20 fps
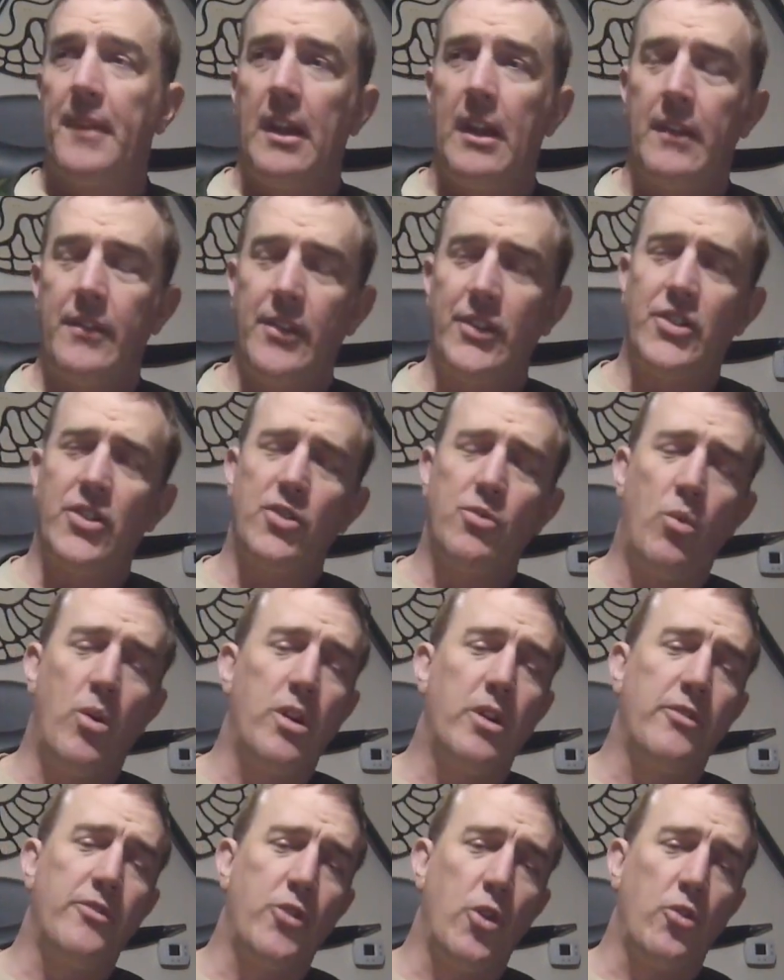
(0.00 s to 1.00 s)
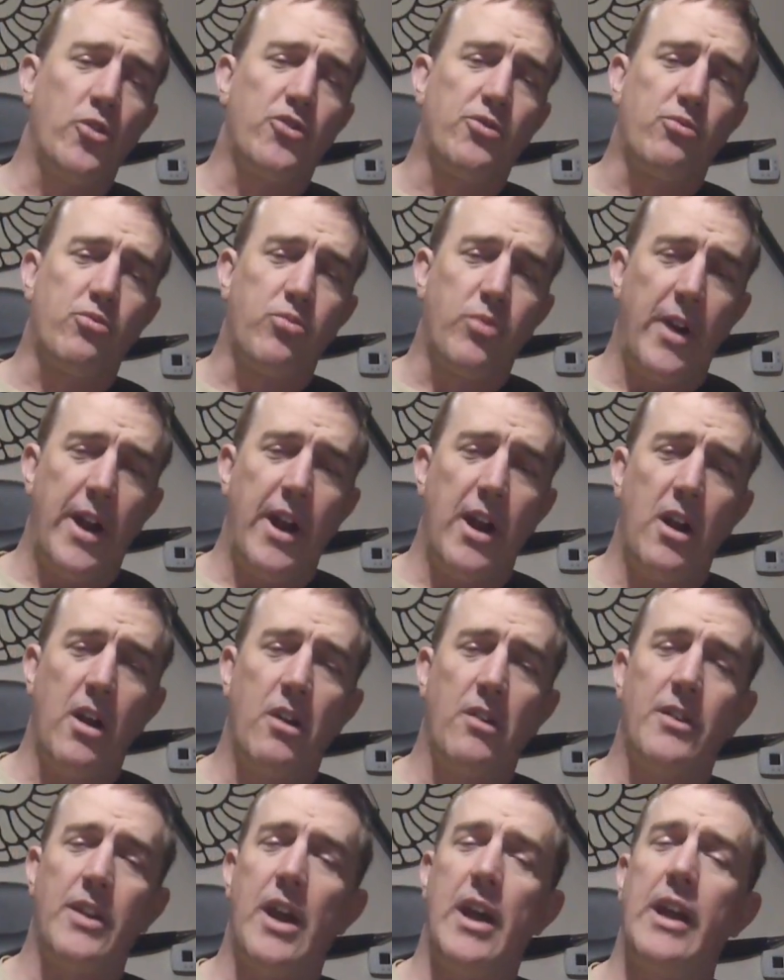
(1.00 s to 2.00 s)
And this is one of those
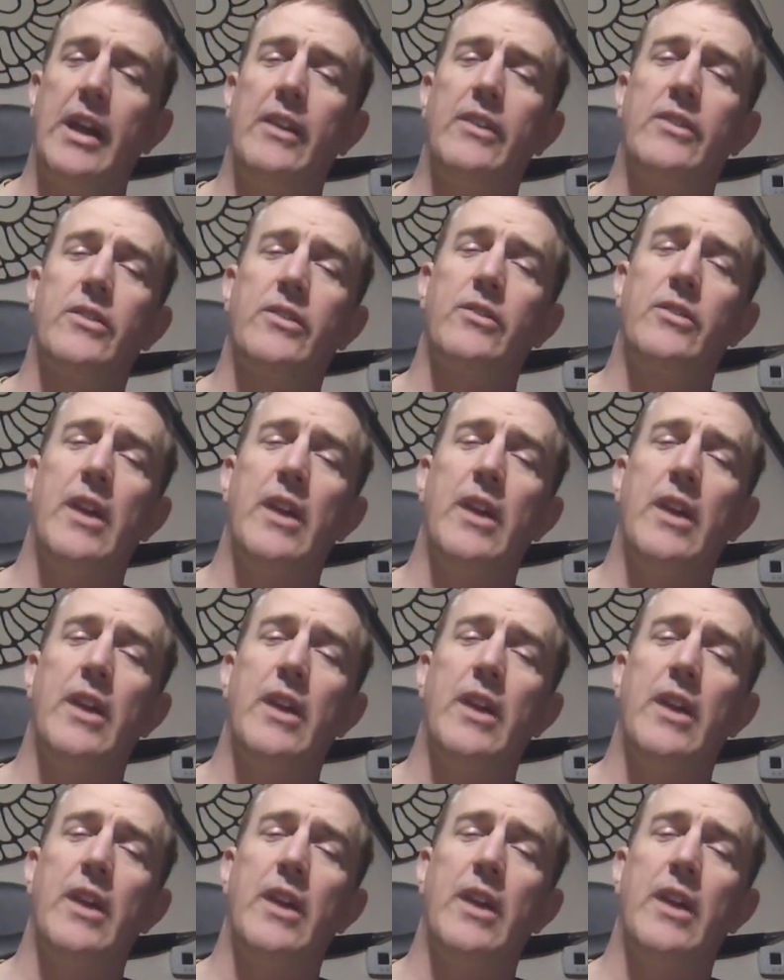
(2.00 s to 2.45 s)
rare nights